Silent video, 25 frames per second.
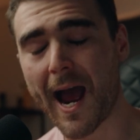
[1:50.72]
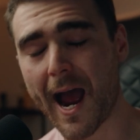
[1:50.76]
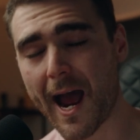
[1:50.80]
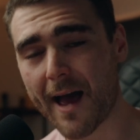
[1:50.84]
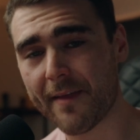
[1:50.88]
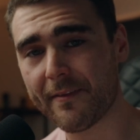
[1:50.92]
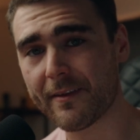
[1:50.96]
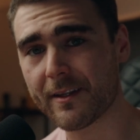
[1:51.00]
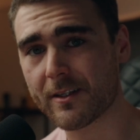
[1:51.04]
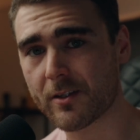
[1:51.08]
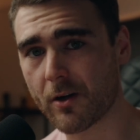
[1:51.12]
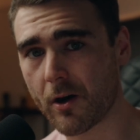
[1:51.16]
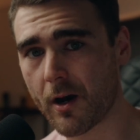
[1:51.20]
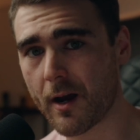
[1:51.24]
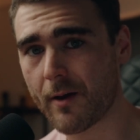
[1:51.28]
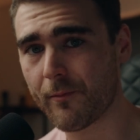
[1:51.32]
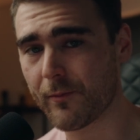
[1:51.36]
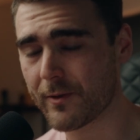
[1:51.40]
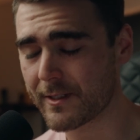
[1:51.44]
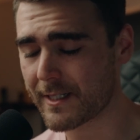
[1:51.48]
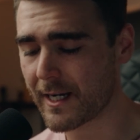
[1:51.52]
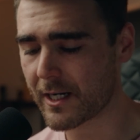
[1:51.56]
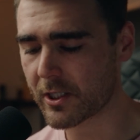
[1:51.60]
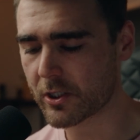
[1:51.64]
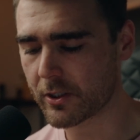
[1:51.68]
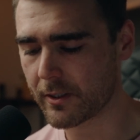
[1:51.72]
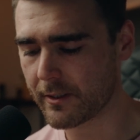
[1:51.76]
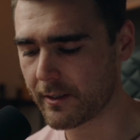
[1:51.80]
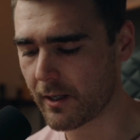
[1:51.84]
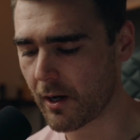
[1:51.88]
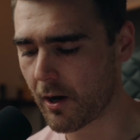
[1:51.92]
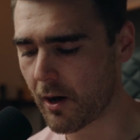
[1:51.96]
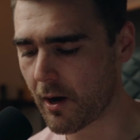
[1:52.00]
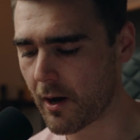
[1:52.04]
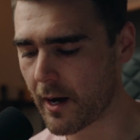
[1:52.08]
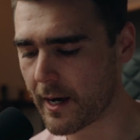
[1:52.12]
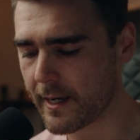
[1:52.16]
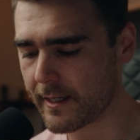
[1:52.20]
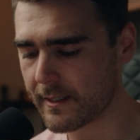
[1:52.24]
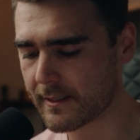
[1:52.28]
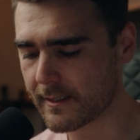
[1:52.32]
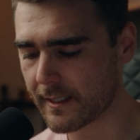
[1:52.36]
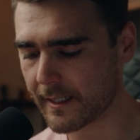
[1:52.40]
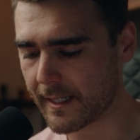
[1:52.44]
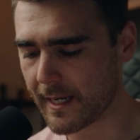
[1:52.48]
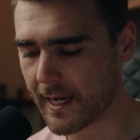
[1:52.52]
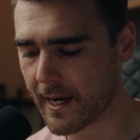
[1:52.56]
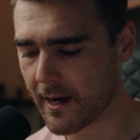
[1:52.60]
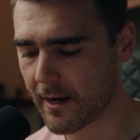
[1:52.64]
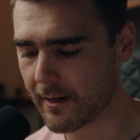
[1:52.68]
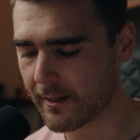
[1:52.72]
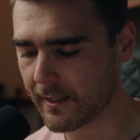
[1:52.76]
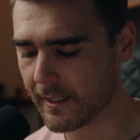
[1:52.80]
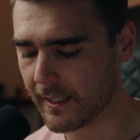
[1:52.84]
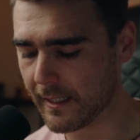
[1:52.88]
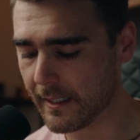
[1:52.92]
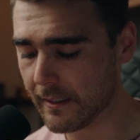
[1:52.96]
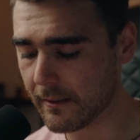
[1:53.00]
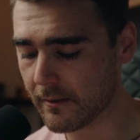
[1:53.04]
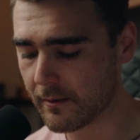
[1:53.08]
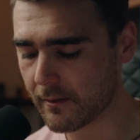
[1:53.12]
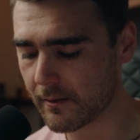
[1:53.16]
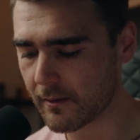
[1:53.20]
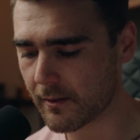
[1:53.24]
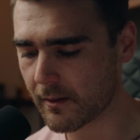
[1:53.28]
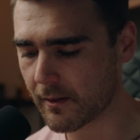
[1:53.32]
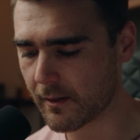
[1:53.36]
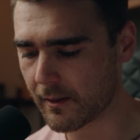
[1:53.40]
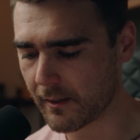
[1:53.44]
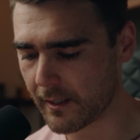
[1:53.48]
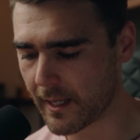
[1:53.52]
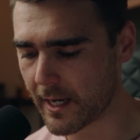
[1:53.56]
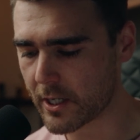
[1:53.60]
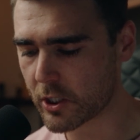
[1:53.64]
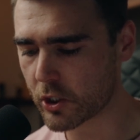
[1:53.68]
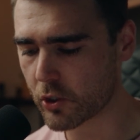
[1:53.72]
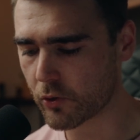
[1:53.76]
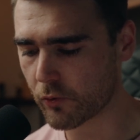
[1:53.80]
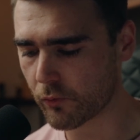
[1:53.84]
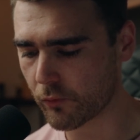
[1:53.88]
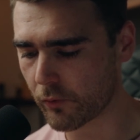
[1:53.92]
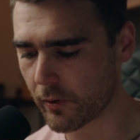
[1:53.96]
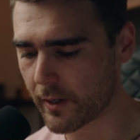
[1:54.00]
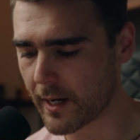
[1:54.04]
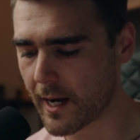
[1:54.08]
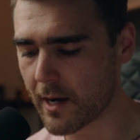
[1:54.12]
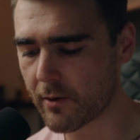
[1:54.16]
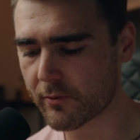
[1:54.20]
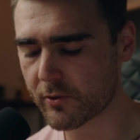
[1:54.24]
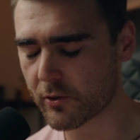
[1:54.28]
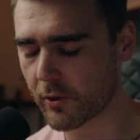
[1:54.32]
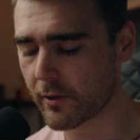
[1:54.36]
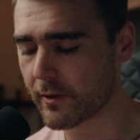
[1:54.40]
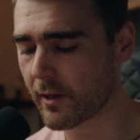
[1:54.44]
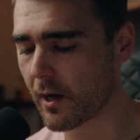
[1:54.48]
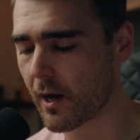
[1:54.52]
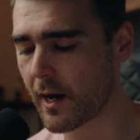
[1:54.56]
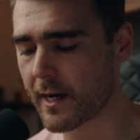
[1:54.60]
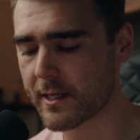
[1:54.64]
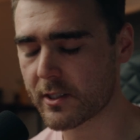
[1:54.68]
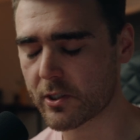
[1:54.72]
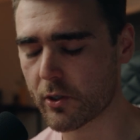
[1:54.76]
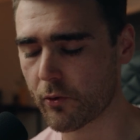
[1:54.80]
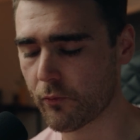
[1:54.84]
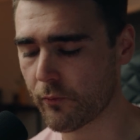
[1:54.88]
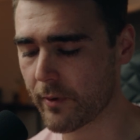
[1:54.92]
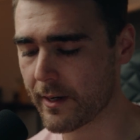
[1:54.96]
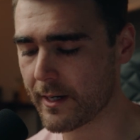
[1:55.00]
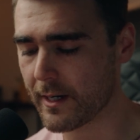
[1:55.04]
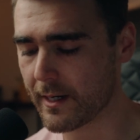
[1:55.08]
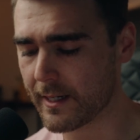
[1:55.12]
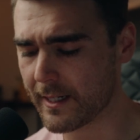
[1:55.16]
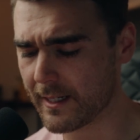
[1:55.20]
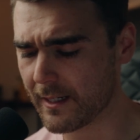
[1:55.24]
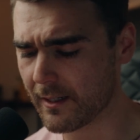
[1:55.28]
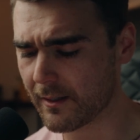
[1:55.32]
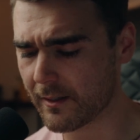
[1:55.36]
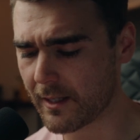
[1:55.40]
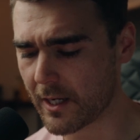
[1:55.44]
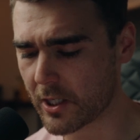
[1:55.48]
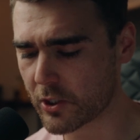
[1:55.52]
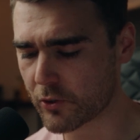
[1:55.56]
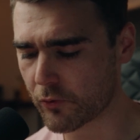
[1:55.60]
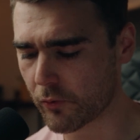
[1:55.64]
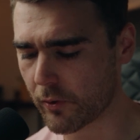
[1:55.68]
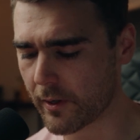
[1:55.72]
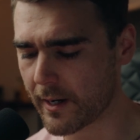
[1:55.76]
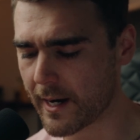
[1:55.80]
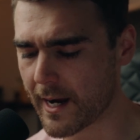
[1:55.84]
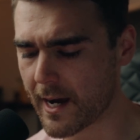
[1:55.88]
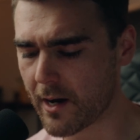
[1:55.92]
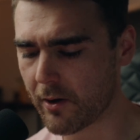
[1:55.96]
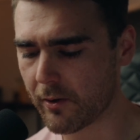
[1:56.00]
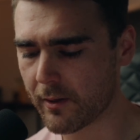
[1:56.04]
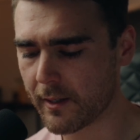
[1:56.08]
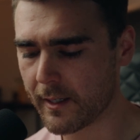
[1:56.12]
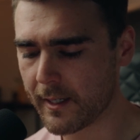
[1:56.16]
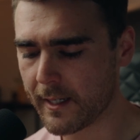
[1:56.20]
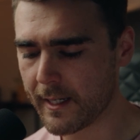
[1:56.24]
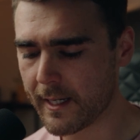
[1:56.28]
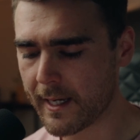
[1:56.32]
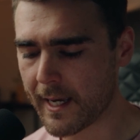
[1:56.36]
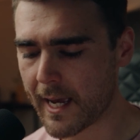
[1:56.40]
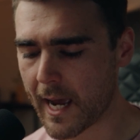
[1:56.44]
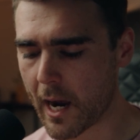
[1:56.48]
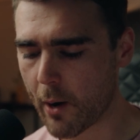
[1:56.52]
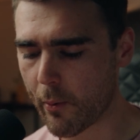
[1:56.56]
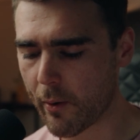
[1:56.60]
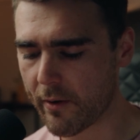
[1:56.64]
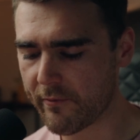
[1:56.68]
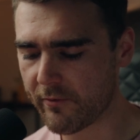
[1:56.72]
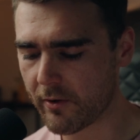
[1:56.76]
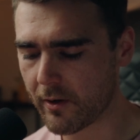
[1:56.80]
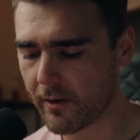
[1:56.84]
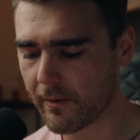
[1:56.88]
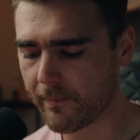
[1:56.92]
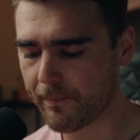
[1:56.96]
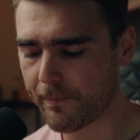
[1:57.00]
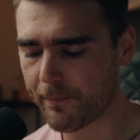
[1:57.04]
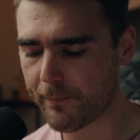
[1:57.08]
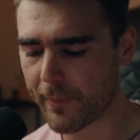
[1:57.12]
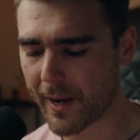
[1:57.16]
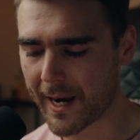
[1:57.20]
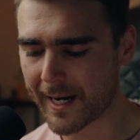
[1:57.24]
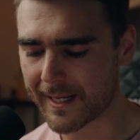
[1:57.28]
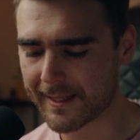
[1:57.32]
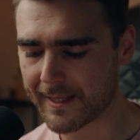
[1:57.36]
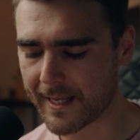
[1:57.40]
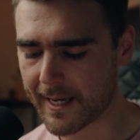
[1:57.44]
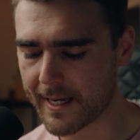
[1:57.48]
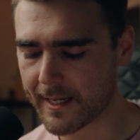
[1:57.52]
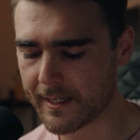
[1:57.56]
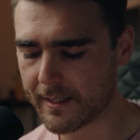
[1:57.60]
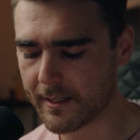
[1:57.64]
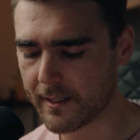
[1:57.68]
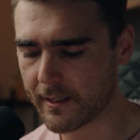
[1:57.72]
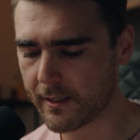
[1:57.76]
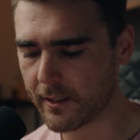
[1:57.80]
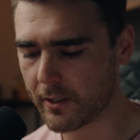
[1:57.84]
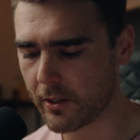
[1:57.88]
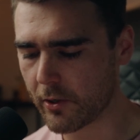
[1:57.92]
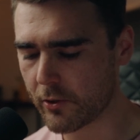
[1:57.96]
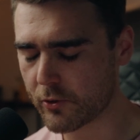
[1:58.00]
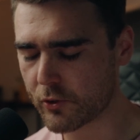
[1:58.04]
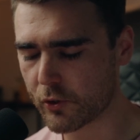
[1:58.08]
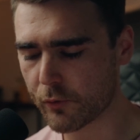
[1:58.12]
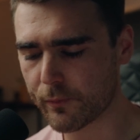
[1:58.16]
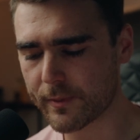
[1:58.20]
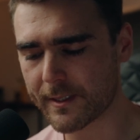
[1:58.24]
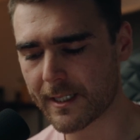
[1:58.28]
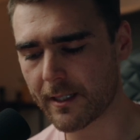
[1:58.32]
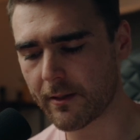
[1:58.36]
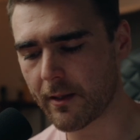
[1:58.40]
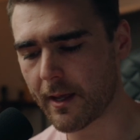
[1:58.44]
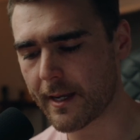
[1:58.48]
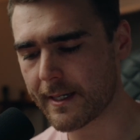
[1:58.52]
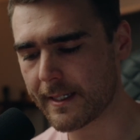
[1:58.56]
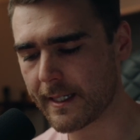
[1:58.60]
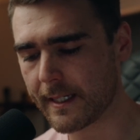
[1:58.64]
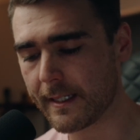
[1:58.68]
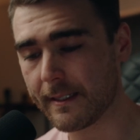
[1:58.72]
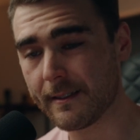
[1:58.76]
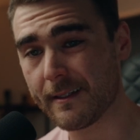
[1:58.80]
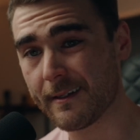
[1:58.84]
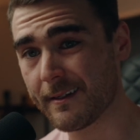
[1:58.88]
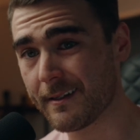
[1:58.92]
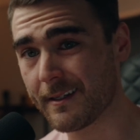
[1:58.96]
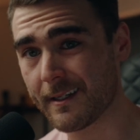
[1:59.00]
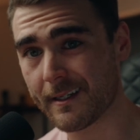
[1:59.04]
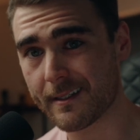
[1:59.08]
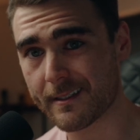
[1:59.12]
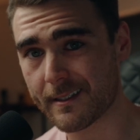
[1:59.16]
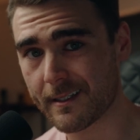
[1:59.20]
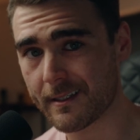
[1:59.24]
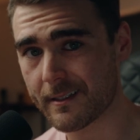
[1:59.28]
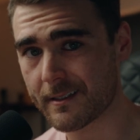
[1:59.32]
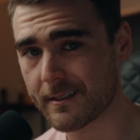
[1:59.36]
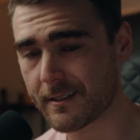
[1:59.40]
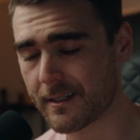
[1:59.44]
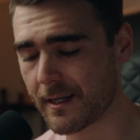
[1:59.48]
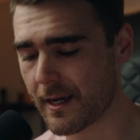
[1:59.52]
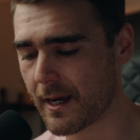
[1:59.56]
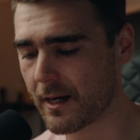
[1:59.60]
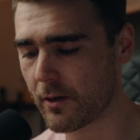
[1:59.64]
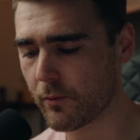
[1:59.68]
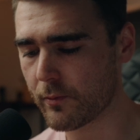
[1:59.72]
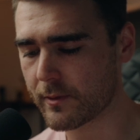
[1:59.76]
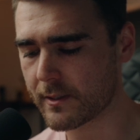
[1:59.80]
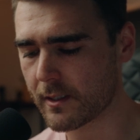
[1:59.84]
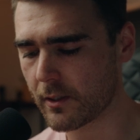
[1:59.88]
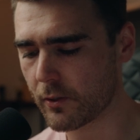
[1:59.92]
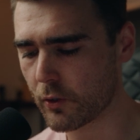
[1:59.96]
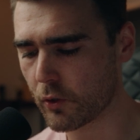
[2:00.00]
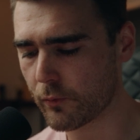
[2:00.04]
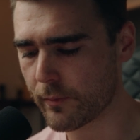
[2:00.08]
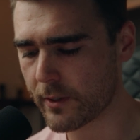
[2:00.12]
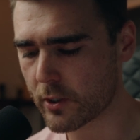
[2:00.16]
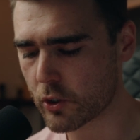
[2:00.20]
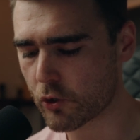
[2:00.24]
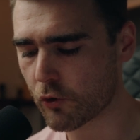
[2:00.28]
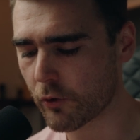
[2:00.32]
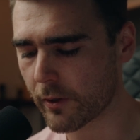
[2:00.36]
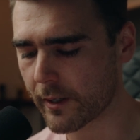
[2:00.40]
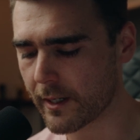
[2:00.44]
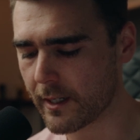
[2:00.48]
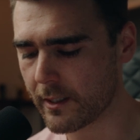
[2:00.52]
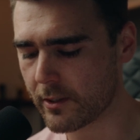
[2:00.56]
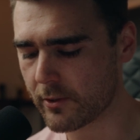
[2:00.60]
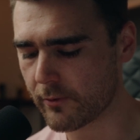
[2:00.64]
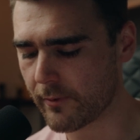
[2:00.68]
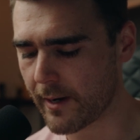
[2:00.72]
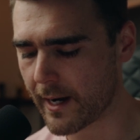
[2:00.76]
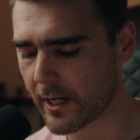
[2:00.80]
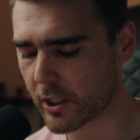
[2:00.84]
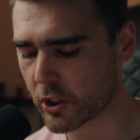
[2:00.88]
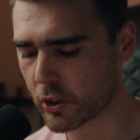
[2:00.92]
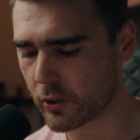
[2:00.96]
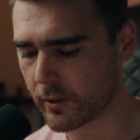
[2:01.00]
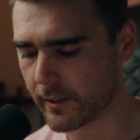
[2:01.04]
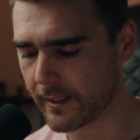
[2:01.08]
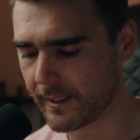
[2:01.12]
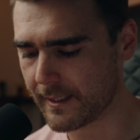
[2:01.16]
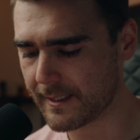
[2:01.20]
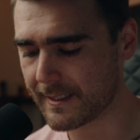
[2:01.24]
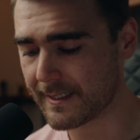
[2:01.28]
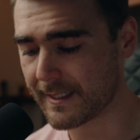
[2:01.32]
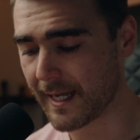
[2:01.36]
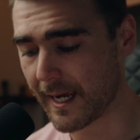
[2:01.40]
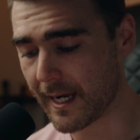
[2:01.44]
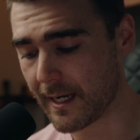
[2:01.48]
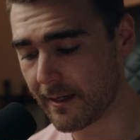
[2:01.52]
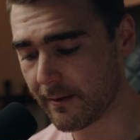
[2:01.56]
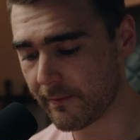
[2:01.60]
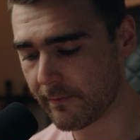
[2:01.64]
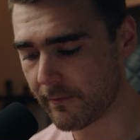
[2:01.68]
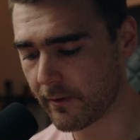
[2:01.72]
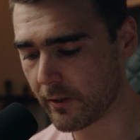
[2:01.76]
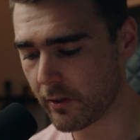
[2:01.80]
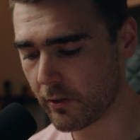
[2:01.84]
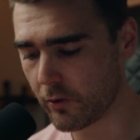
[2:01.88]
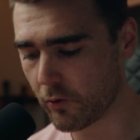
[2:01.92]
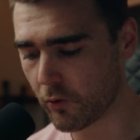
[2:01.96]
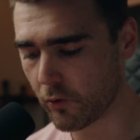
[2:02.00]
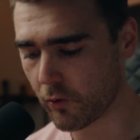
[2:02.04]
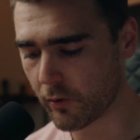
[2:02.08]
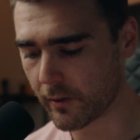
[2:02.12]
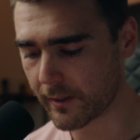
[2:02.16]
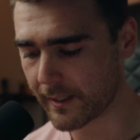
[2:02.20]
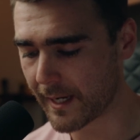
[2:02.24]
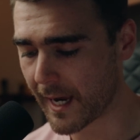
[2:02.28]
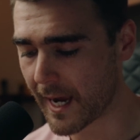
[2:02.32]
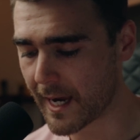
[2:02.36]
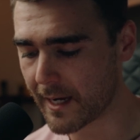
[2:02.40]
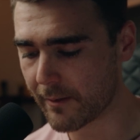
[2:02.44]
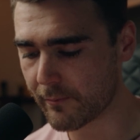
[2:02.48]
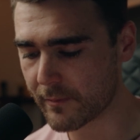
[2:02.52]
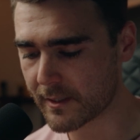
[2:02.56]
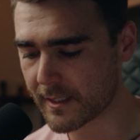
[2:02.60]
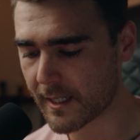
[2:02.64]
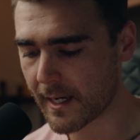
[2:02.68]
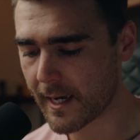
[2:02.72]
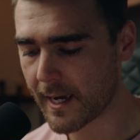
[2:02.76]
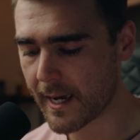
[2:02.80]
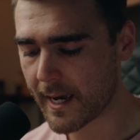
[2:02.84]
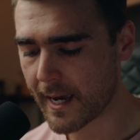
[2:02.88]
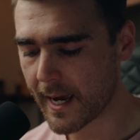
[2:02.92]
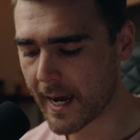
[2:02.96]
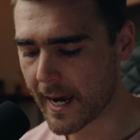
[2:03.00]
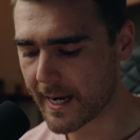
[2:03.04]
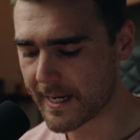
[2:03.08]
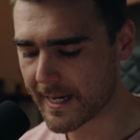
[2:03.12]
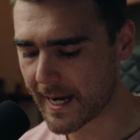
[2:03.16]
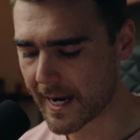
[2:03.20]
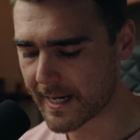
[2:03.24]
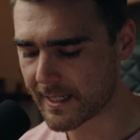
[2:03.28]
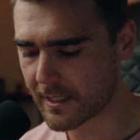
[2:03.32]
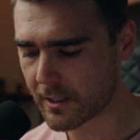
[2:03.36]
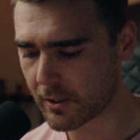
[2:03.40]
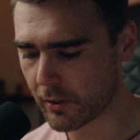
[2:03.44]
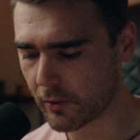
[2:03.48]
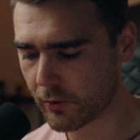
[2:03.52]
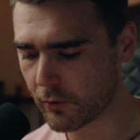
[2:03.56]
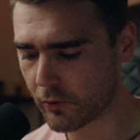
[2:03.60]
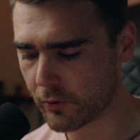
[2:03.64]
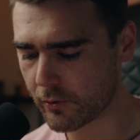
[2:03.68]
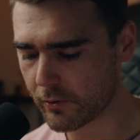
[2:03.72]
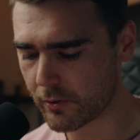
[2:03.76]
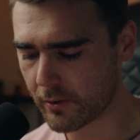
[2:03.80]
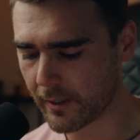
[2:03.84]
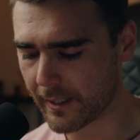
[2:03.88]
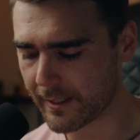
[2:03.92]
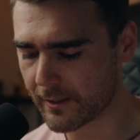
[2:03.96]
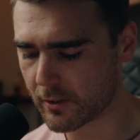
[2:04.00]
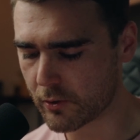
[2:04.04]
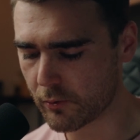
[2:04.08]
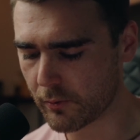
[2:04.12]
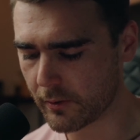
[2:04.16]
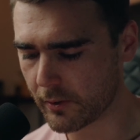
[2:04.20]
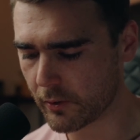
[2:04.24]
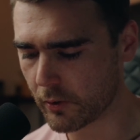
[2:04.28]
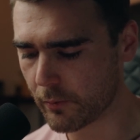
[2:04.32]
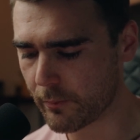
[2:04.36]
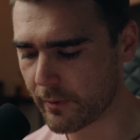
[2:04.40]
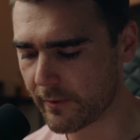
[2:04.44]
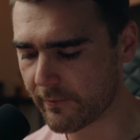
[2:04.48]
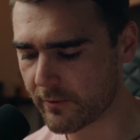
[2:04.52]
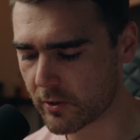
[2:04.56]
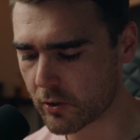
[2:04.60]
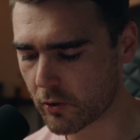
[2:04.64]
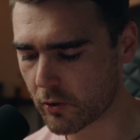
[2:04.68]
at the time was actually the highest account in Clash Royale, sorry, the highest arena in Clash Royale. However, back then, you know, Supercell ID didn't exist, and it was a little bit tricky to actually save your games, and you had to do a little bit of a